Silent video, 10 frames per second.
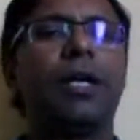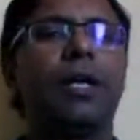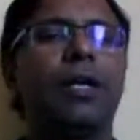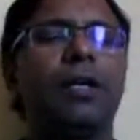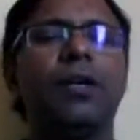
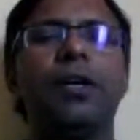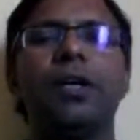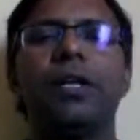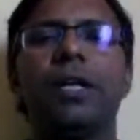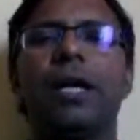Good.
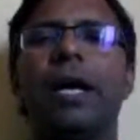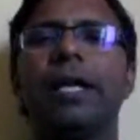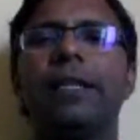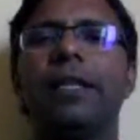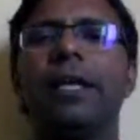I
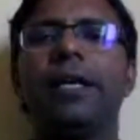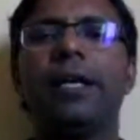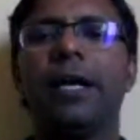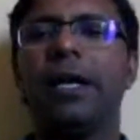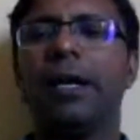think
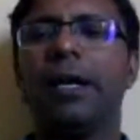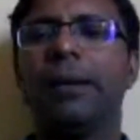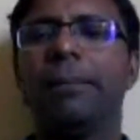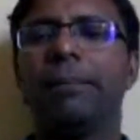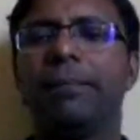
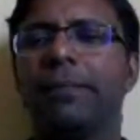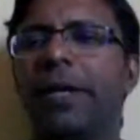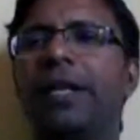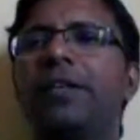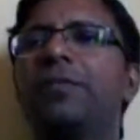that is
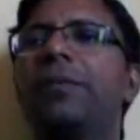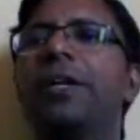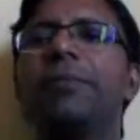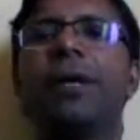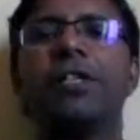pretty
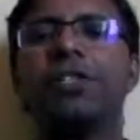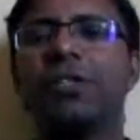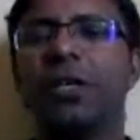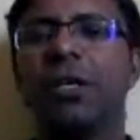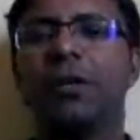much
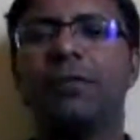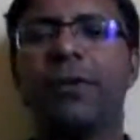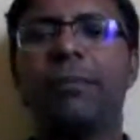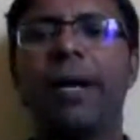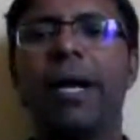from my
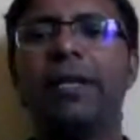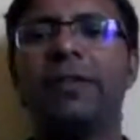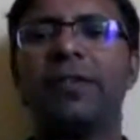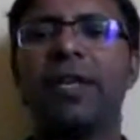side.